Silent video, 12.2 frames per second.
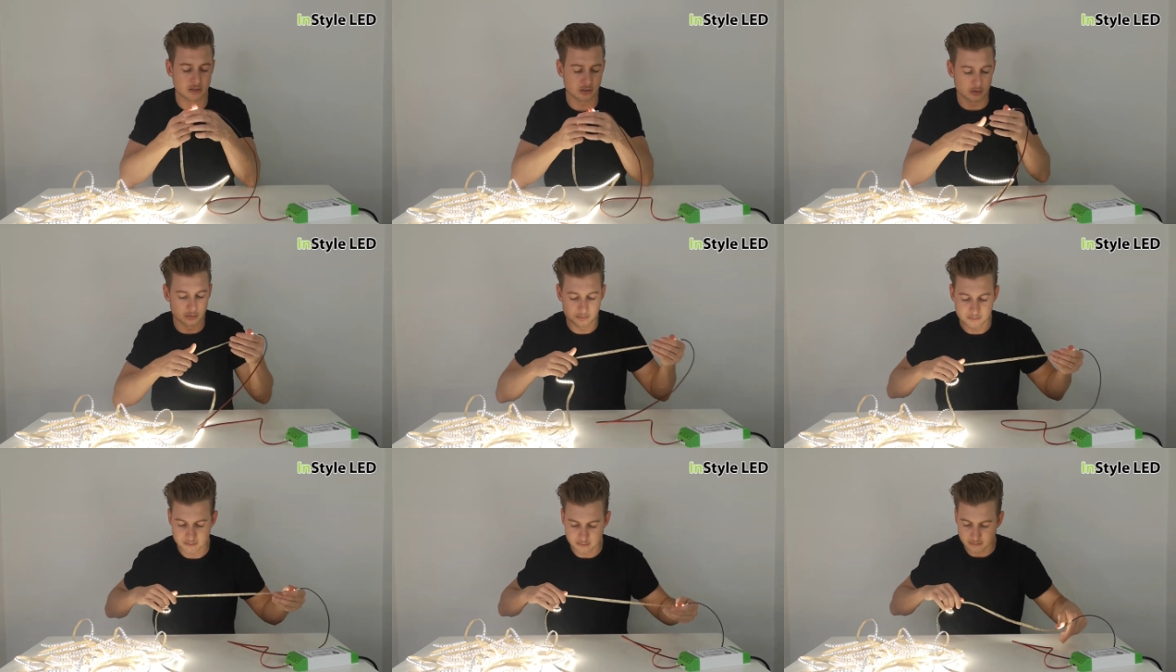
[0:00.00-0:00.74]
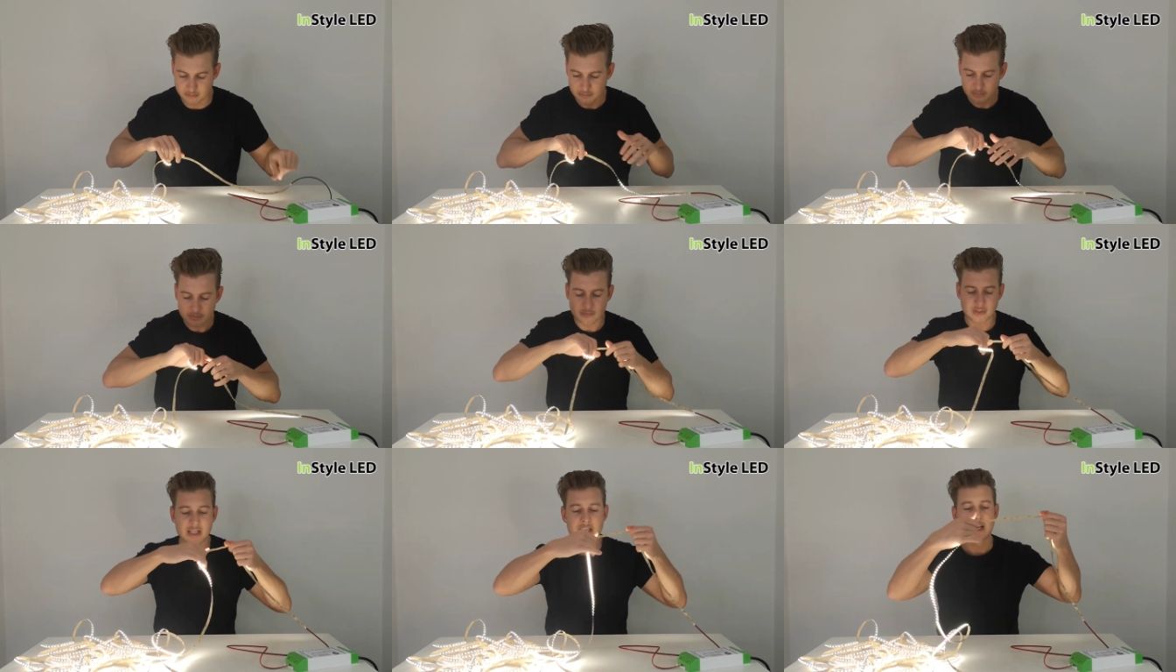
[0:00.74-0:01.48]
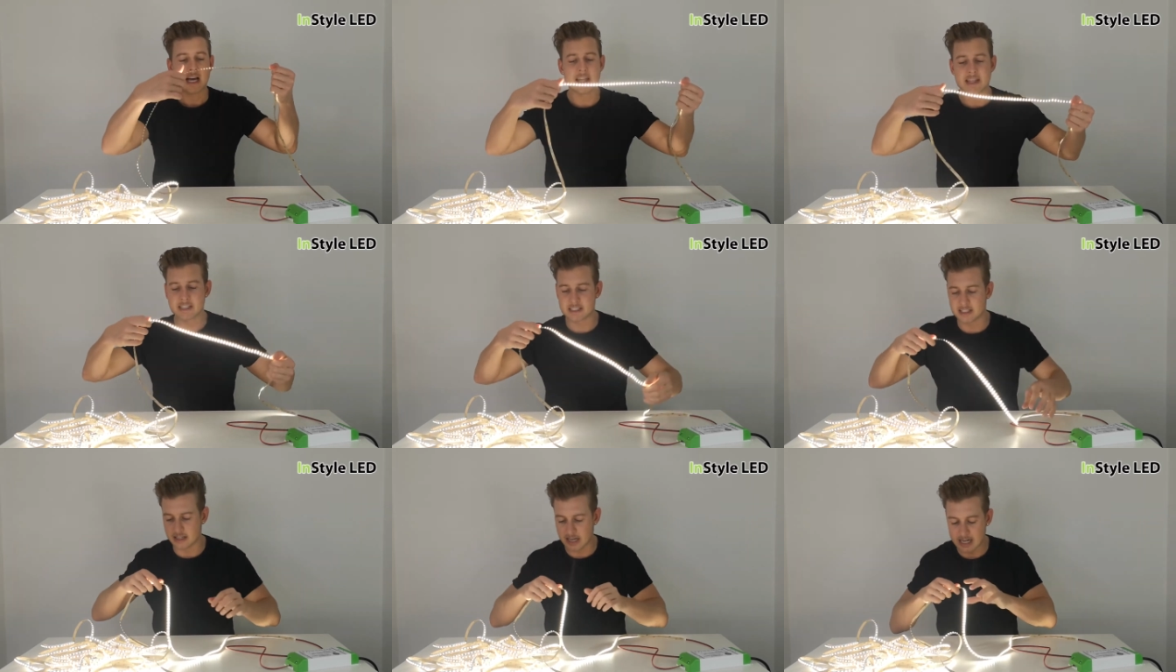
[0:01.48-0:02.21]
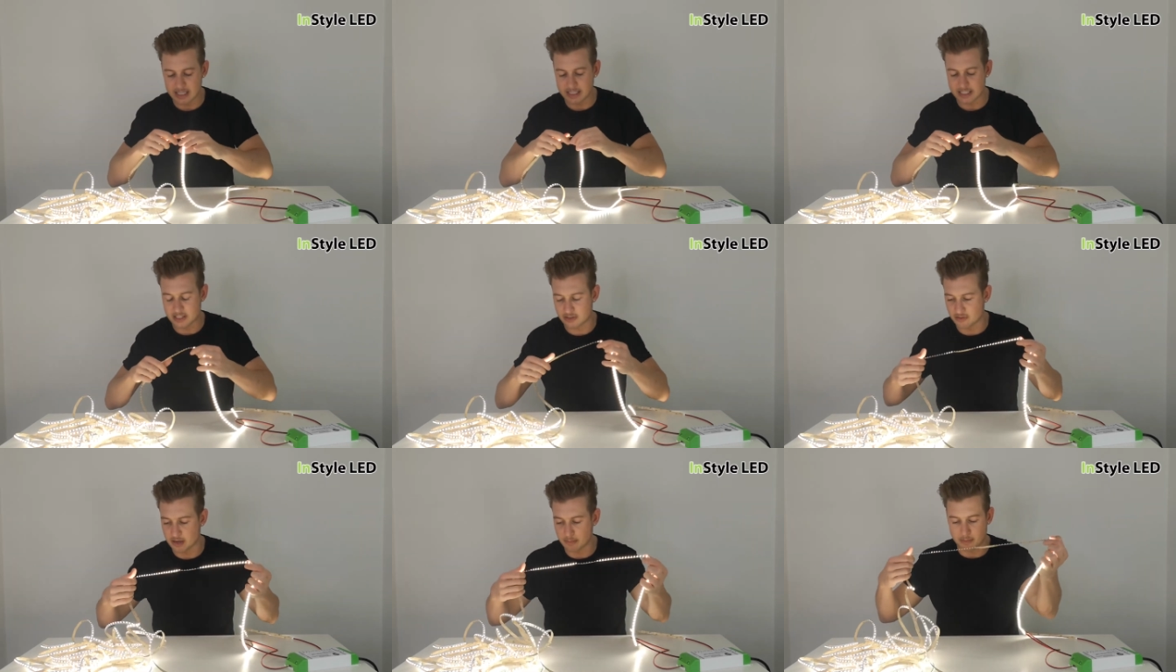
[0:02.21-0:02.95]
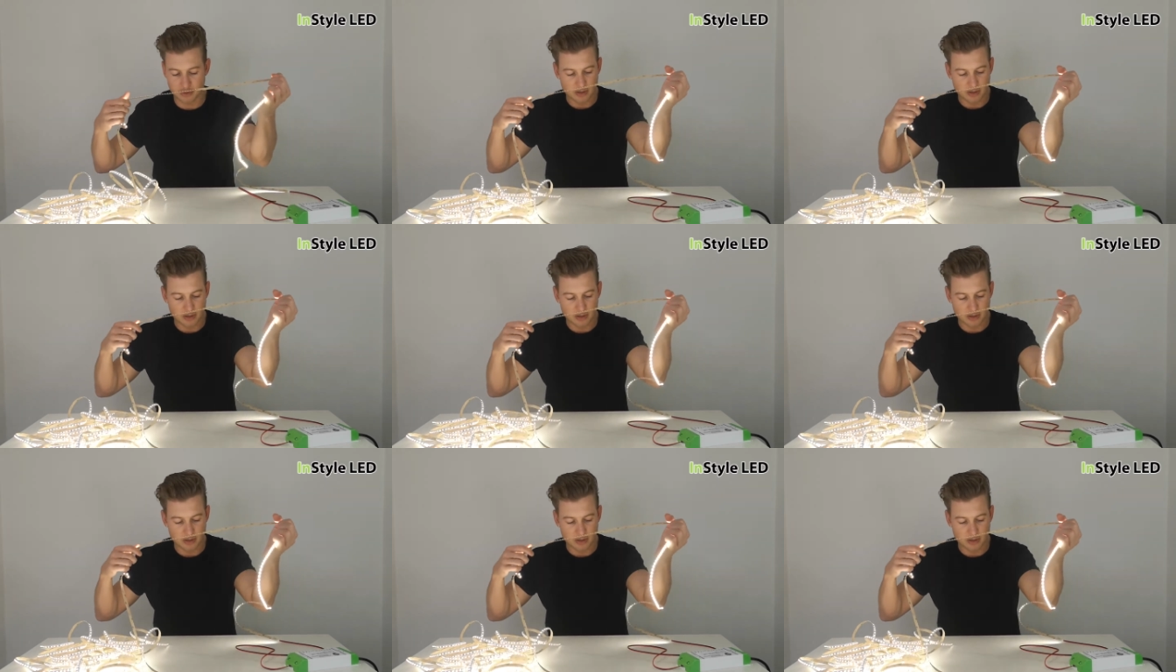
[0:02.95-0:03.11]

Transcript: at all. And this LED strip,